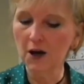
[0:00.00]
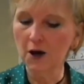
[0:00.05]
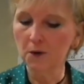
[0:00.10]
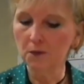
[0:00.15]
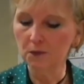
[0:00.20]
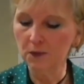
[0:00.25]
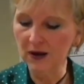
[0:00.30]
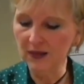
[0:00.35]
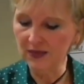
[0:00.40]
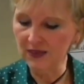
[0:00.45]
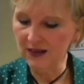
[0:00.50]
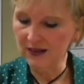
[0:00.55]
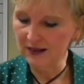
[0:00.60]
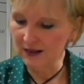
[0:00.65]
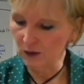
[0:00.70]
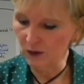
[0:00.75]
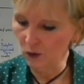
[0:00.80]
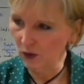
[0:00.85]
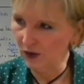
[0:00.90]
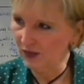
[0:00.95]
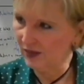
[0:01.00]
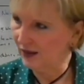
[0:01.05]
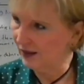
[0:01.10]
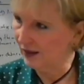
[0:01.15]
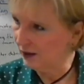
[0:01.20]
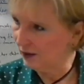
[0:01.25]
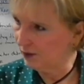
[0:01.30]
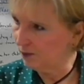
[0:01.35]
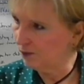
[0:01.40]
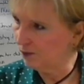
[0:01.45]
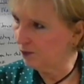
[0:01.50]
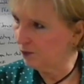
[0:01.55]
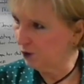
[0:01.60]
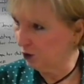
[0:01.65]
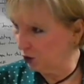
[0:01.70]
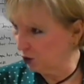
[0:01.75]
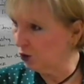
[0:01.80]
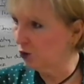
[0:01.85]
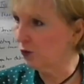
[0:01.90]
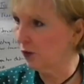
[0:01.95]
But then do
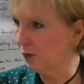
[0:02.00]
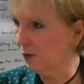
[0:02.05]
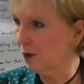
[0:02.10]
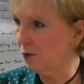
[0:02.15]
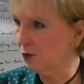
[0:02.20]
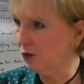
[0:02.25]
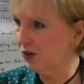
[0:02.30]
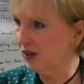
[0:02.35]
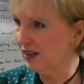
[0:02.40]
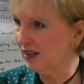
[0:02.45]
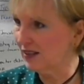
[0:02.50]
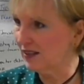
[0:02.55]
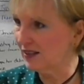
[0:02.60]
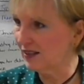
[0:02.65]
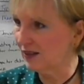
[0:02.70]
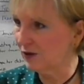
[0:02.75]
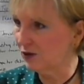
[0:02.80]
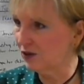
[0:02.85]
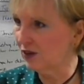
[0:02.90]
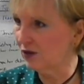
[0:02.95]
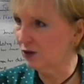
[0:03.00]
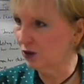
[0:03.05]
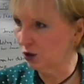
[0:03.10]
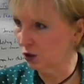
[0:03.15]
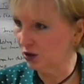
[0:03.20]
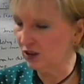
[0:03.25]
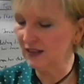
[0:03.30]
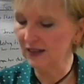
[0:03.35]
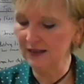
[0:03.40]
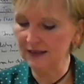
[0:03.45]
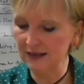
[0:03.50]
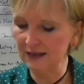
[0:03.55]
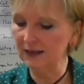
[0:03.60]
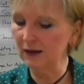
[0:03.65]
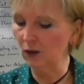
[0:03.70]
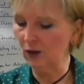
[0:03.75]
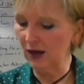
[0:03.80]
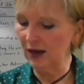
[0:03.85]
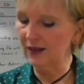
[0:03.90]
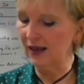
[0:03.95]
you remember this in Luke 16?
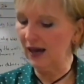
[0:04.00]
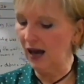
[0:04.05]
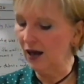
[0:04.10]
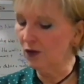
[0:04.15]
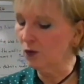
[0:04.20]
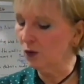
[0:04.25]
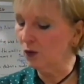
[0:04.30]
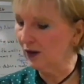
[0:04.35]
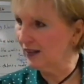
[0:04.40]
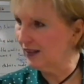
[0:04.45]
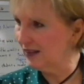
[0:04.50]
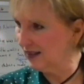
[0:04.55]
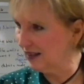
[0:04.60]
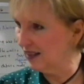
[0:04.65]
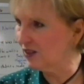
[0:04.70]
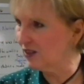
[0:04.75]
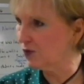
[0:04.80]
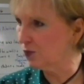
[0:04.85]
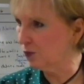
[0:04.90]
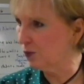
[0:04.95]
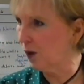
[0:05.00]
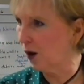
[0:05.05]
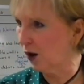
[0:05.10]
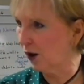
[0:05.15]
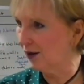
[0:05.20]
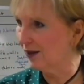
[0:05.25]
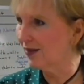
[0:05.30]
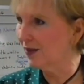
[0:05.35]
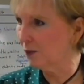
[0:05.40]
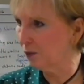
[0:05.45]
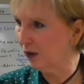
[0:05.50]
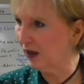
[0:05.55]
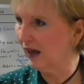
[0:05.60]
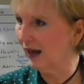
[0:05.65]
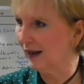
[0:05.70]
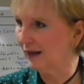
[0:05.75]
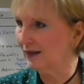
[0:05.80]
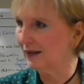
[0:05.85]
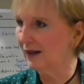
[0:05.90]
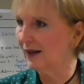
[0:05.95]
Okay, the other one is this part, the
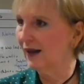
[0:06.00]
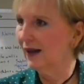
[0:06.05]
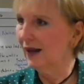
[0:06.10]
pit.